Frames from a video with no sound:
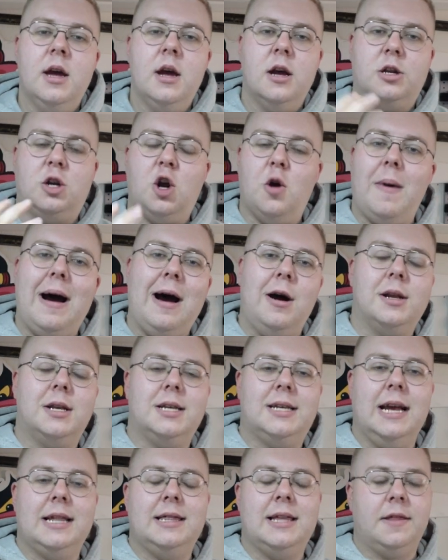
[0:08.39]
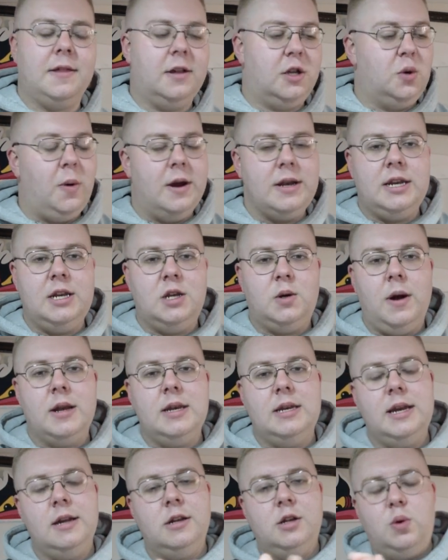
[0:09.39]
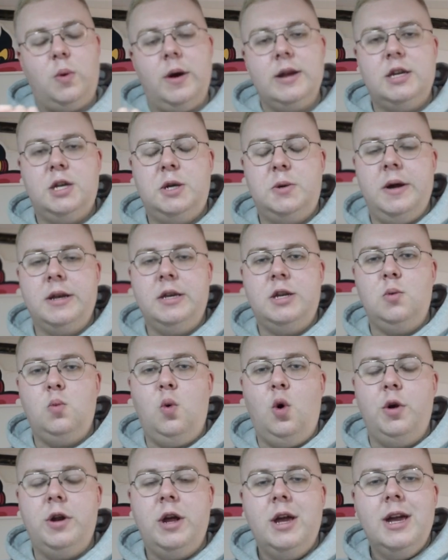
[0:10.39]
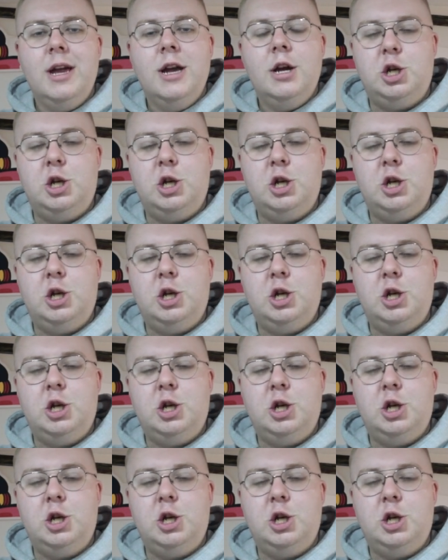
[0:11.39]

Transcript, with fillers: has come out and said that the twenty twenty and twenty twenty-one